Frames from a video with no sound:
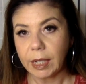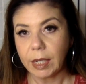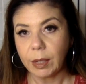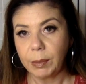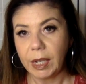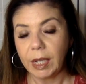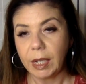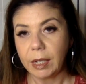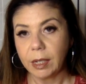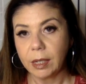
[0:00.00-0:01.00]
a
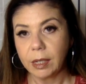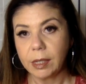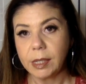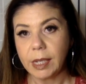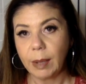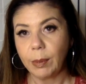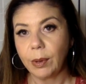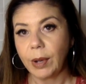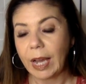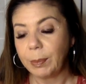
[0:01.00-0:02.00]
committed,
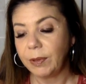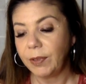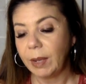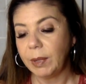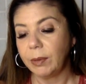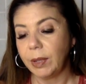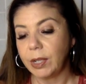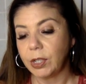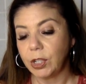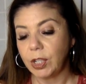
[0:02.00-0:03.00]
stable, happy family
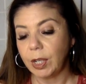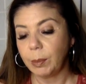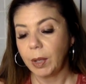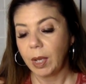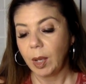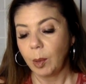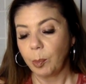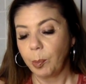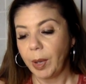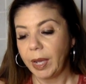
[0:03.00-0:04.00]
relationship,
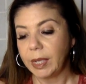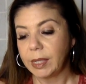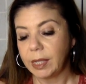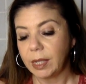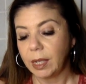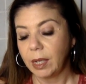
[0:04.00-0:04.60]
but